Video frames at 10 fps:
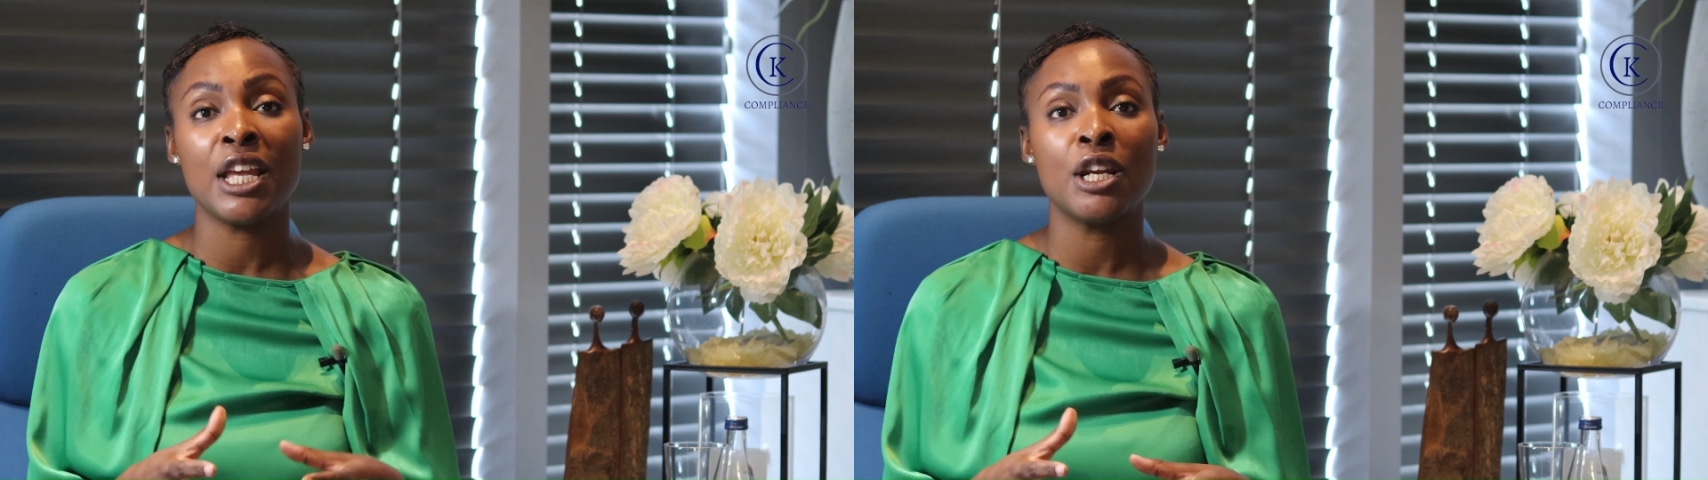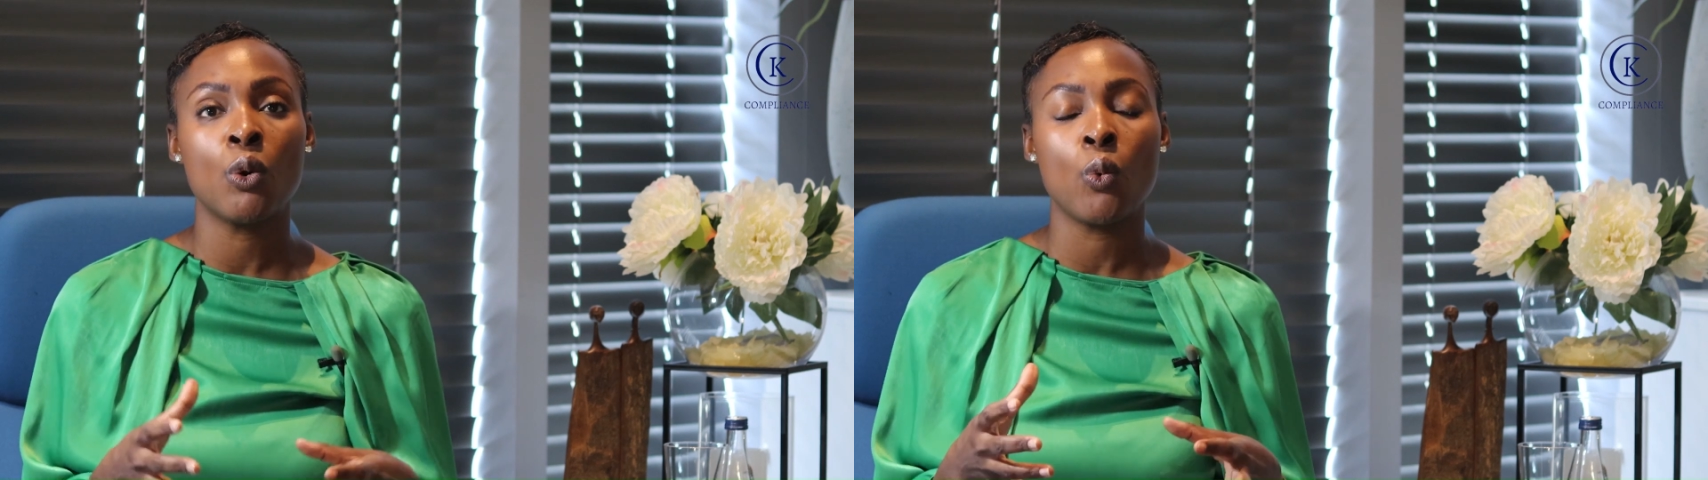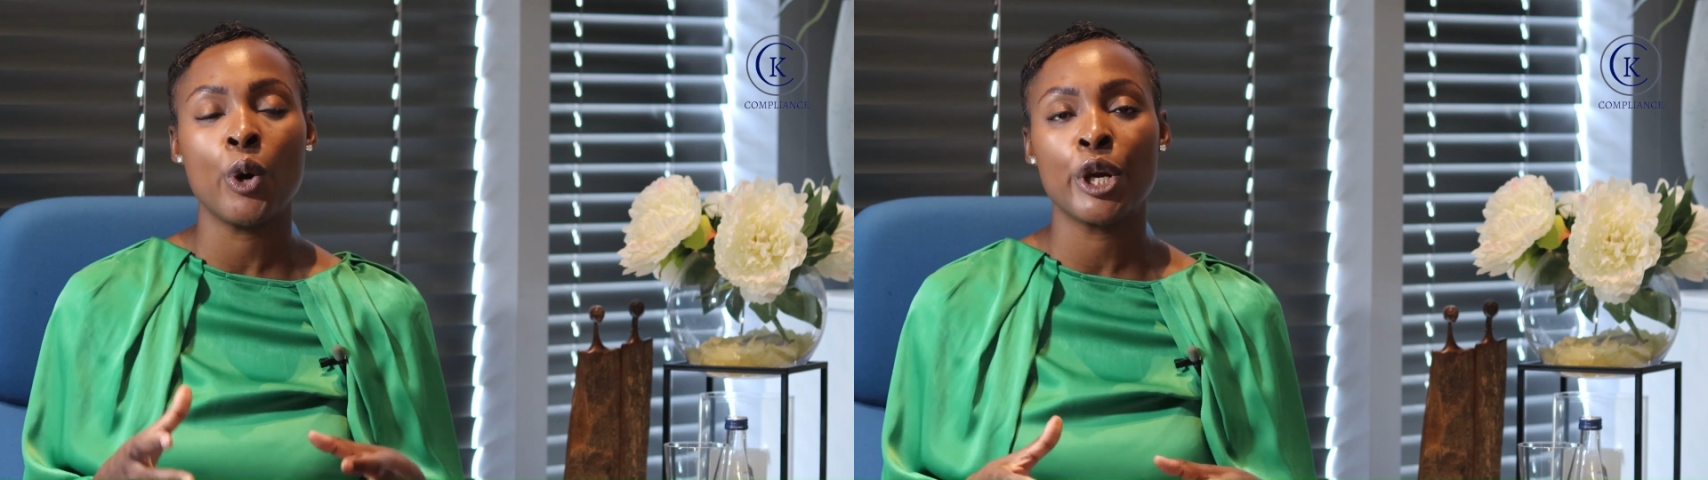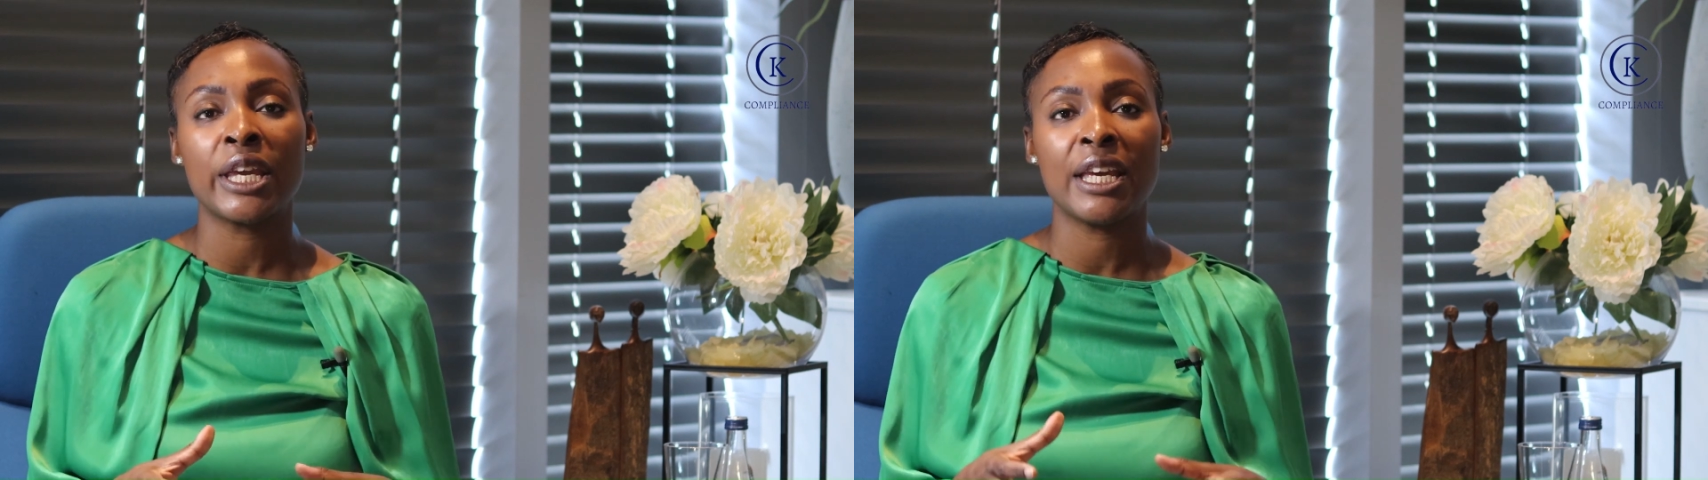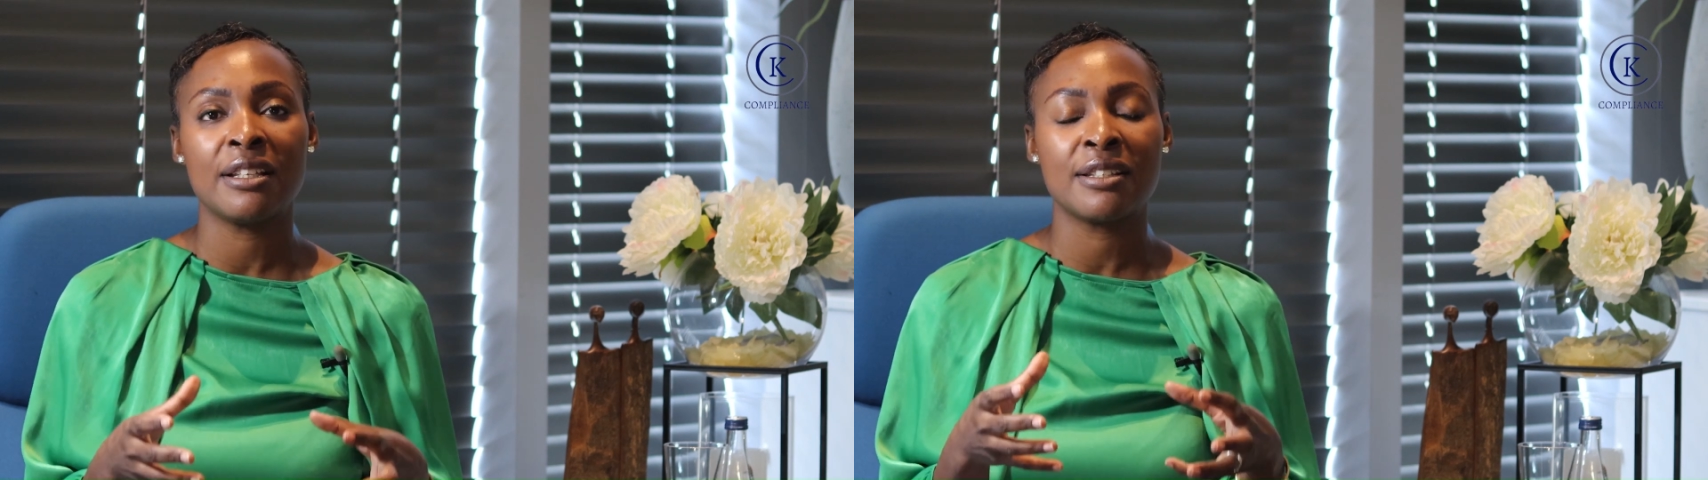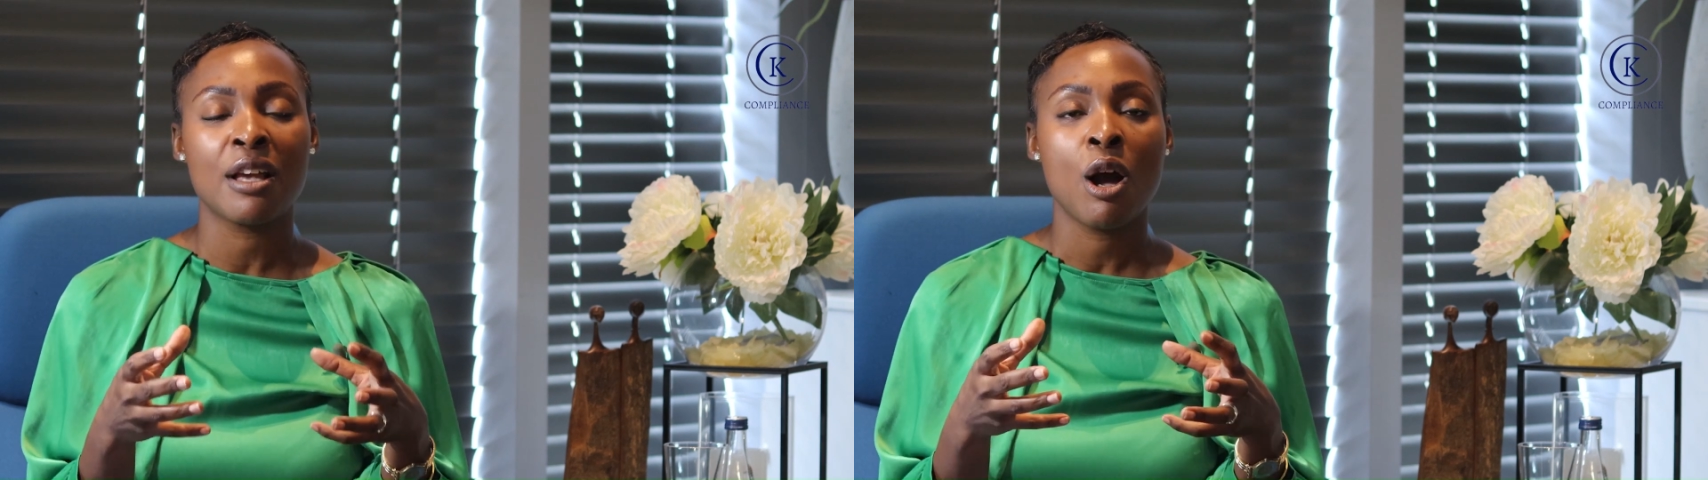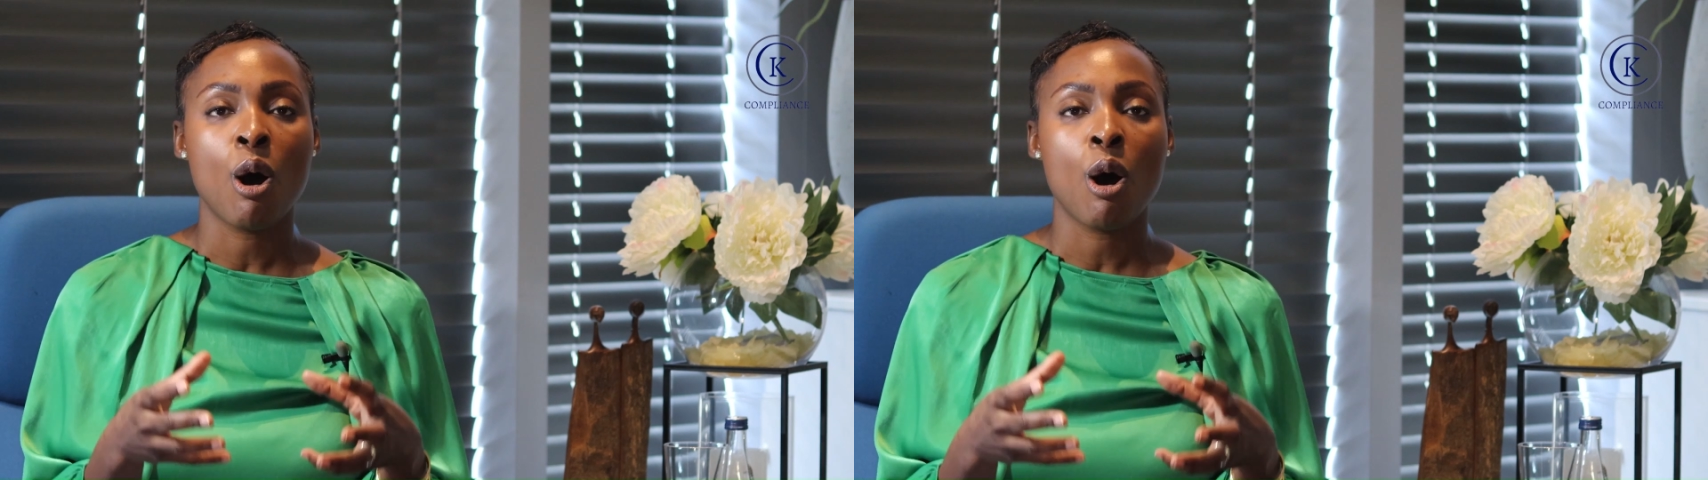inner workings